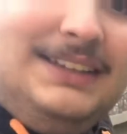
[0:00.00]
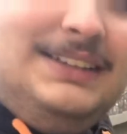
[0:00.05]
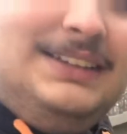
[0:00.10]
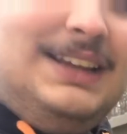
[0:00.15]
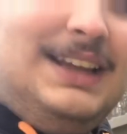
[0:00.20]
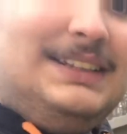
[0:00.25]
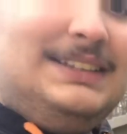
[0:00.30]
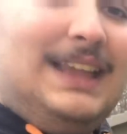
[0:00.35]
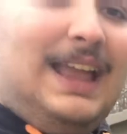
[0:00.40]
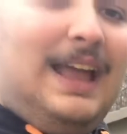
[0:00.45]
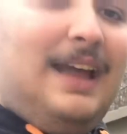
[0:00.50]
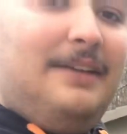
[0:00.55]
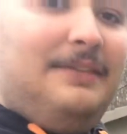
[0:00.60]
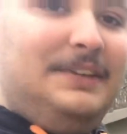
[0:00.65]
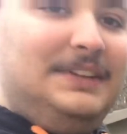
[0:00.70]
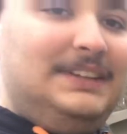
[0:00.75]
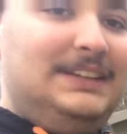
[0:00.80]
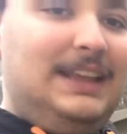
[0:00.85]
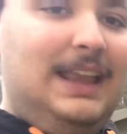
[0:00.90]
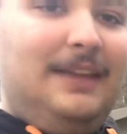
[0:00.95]
does have a
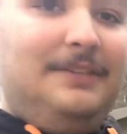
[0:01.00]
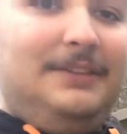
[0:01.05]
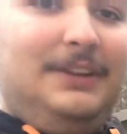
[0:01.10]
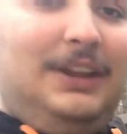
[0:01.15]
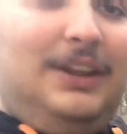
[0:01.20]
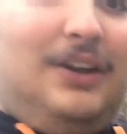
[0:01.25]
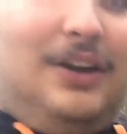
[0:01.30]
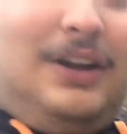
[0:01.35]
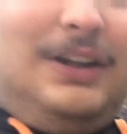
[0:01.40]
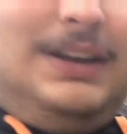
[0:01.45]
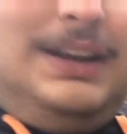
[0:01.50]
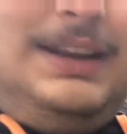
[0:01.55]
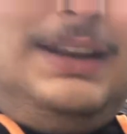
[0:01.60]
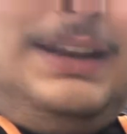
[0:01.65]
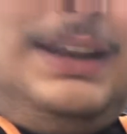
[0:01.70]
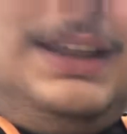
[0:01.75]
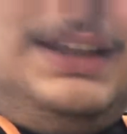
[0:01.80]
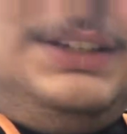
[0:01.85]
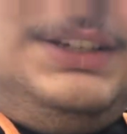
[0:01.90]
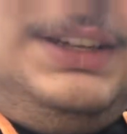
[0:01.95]
safety on it,
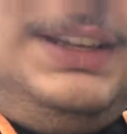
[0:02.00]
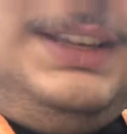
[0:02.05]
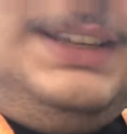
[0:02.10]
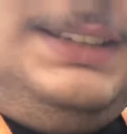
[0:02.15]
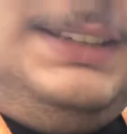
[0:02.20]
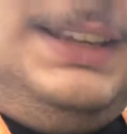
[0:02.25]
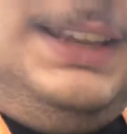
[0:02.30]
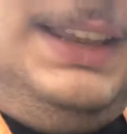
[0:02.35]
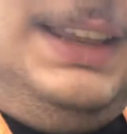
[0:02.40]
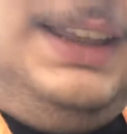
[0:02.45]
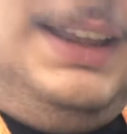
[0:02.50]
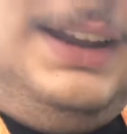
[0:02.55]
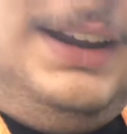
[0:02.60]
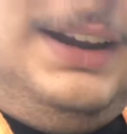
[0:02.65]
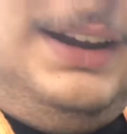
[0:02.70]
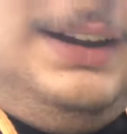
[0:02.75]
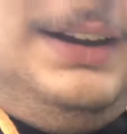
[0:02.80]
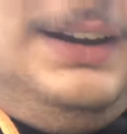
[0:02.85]
as you can see here.